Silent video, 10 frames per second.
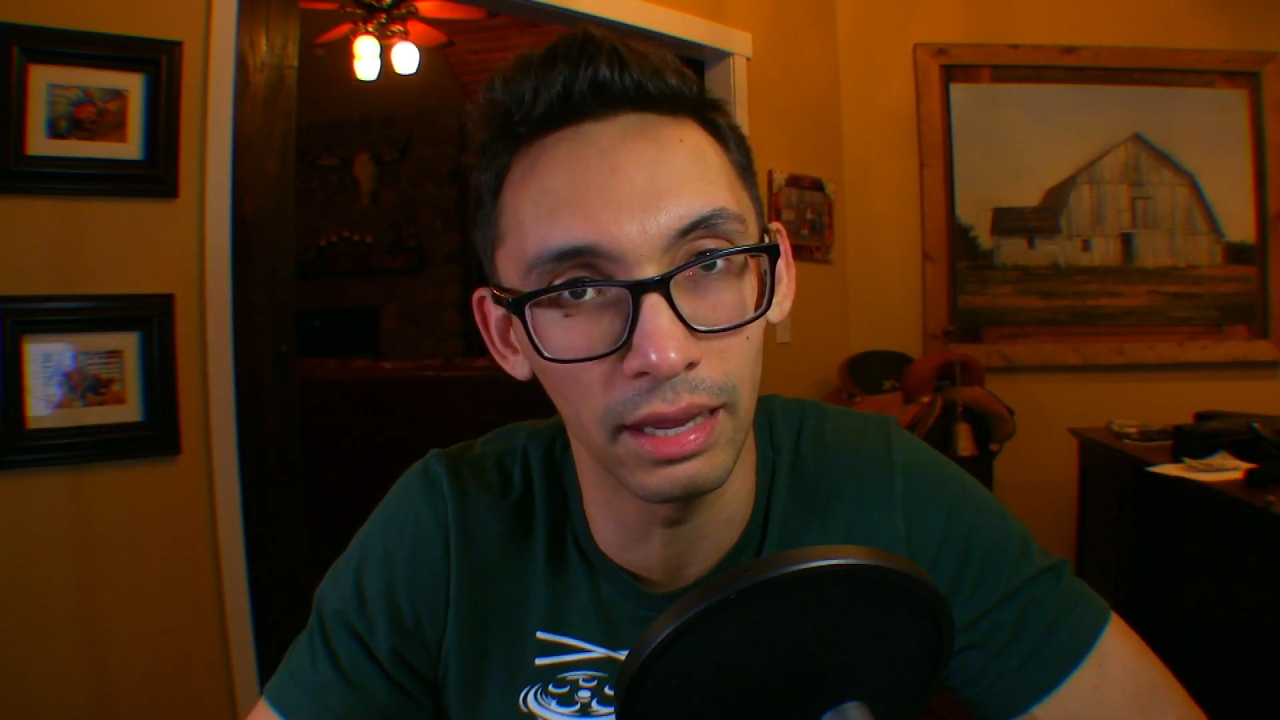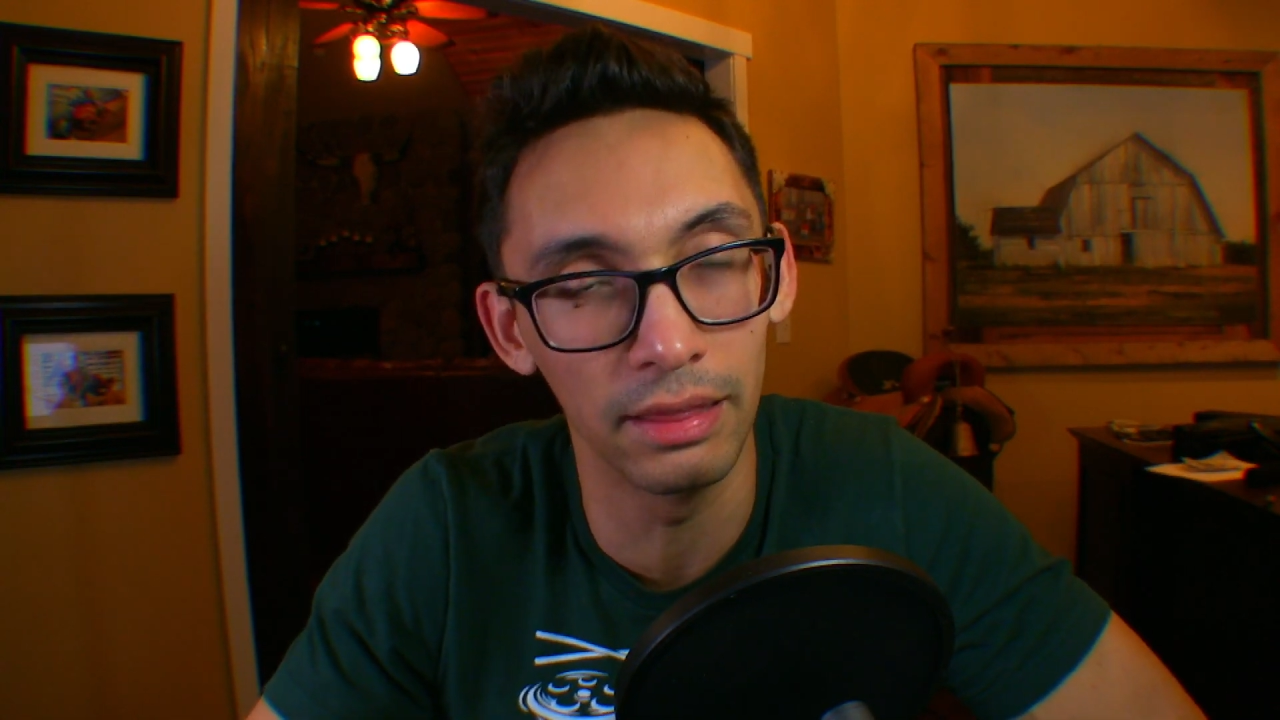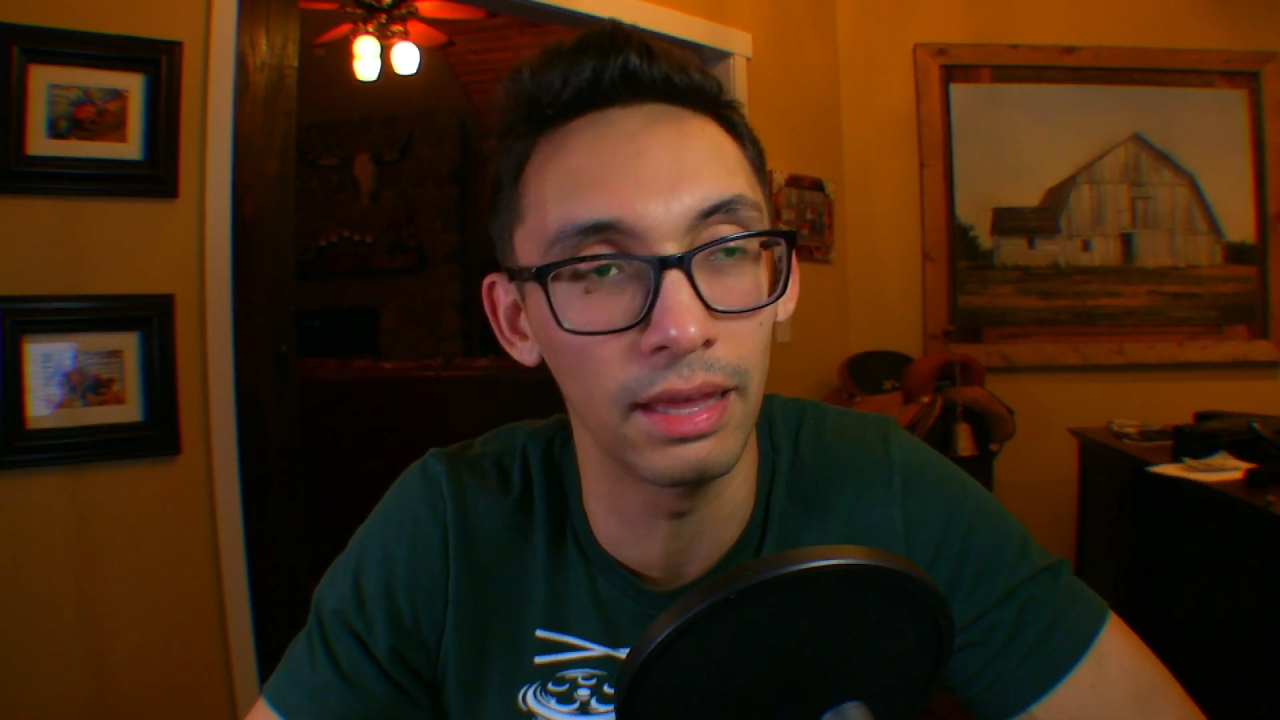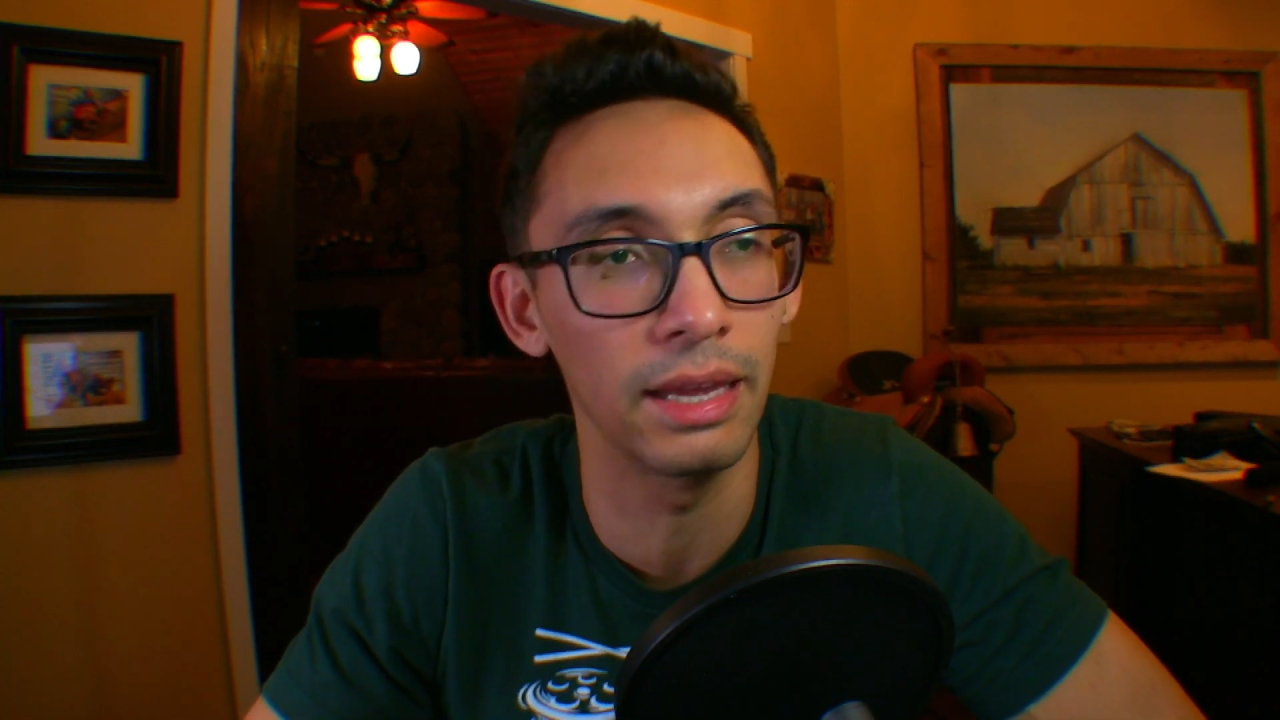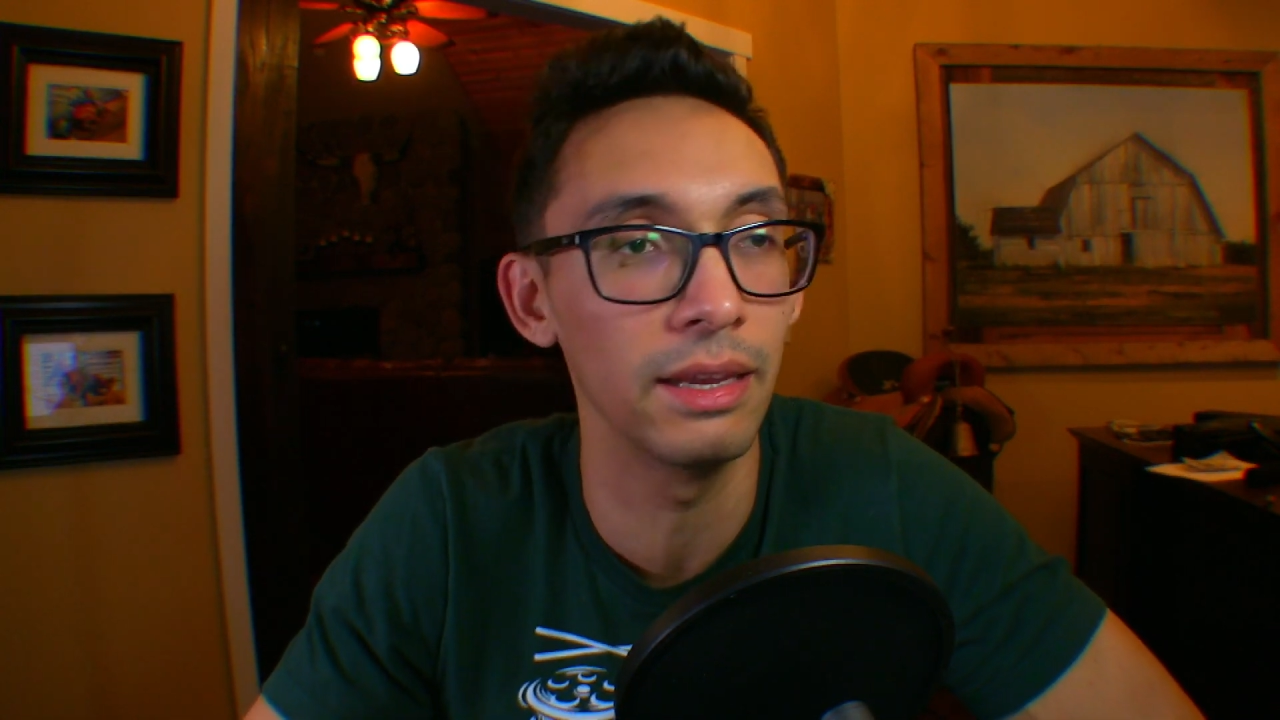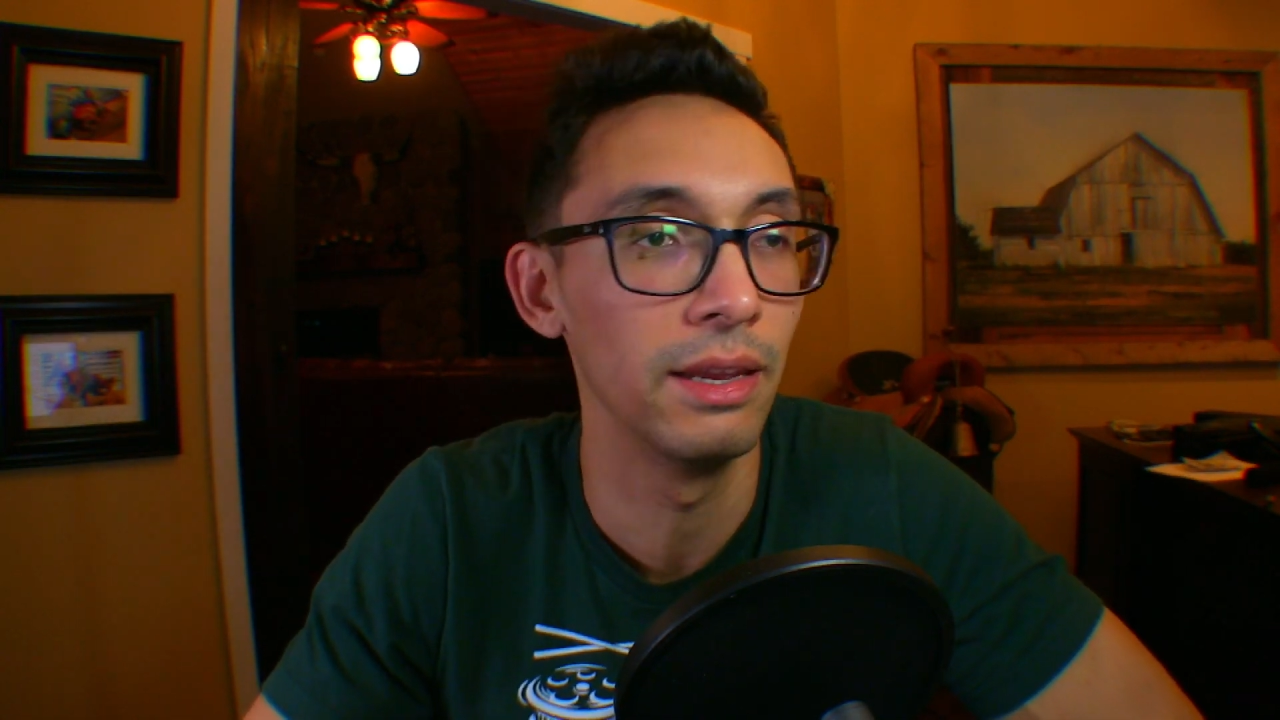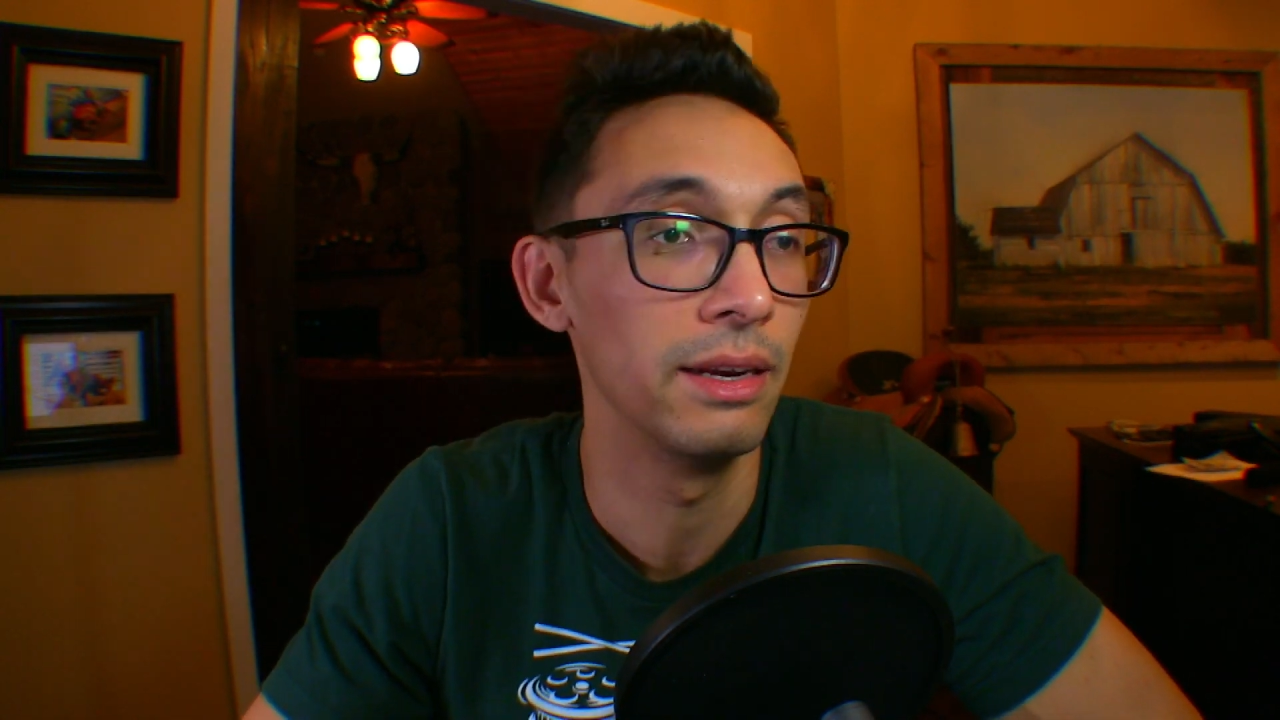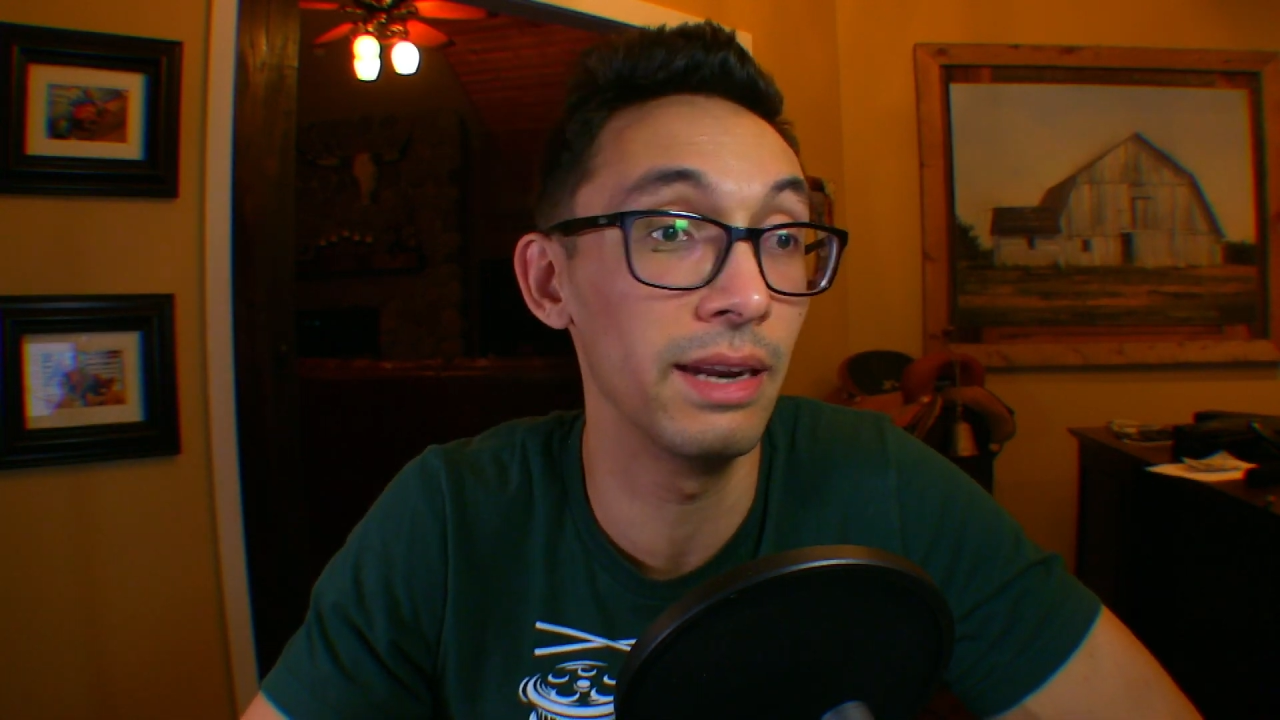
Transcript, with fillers: And they